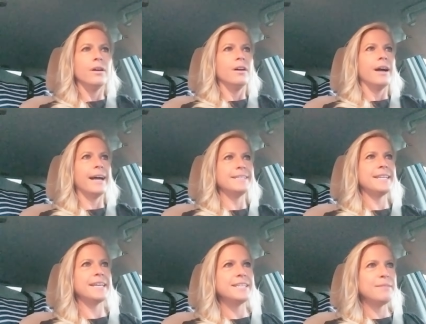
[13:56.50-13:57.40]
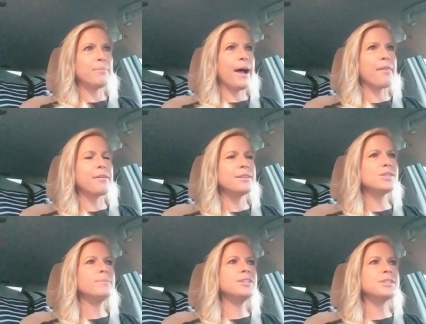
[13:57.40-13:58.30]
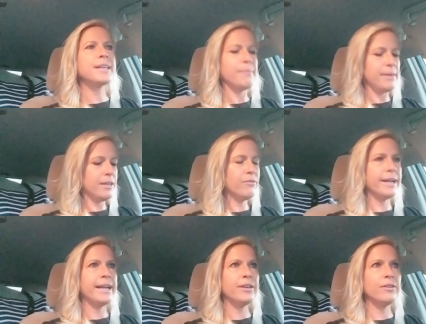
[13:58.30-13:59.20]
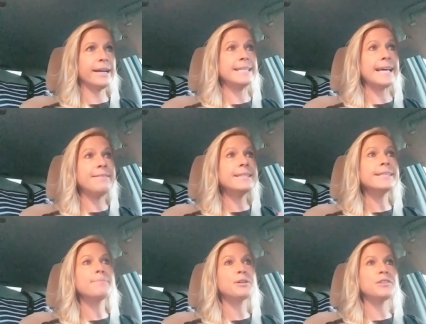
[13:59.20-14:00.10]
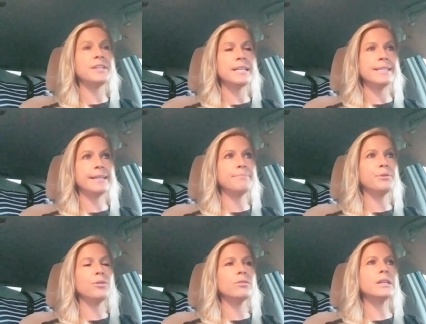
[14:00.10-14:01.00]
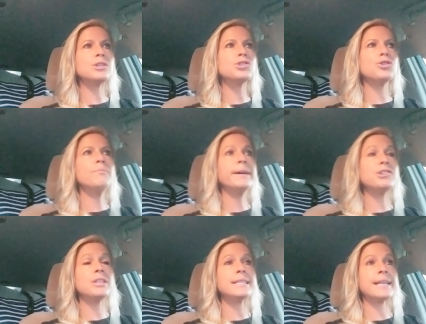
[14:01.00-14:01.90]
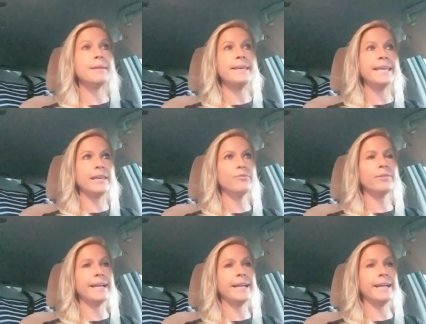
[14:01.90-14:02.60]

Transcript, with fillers: I had to take a deep breath. So much is coming in right now, you guys. And this is a perfect example. There's so much that's coming in right